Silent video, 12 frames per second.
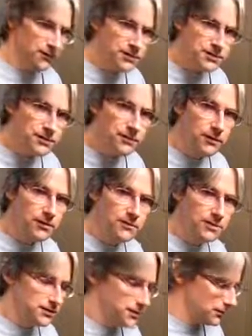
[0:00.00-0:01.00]
first of all, let me
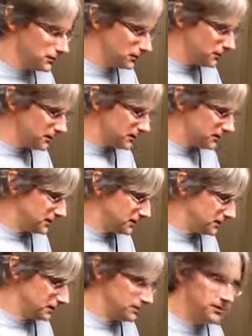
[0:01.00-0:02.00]
just go through the
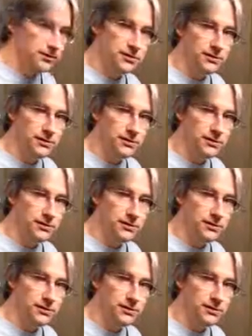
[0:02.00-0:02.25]
attenuator and